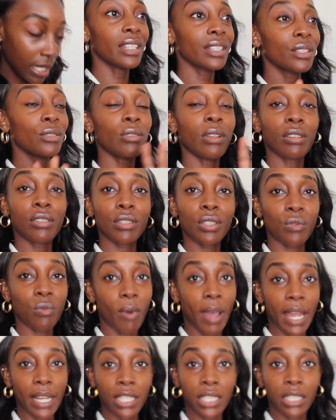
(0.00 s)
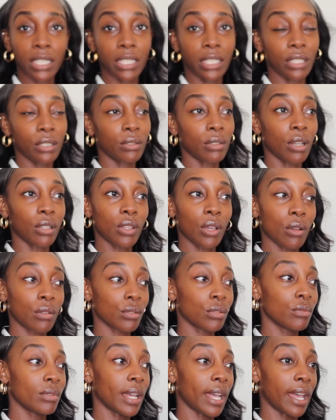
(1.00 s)
you know, just watching, you know, those
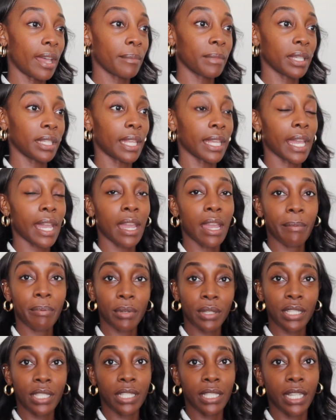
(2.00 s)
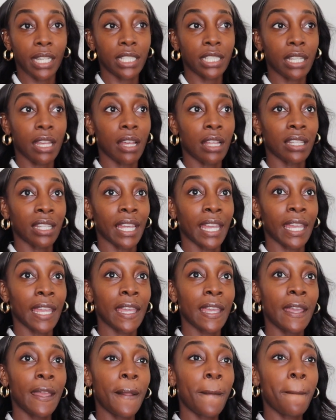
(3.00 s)
who comment. Like, I appreciate y'all. Like,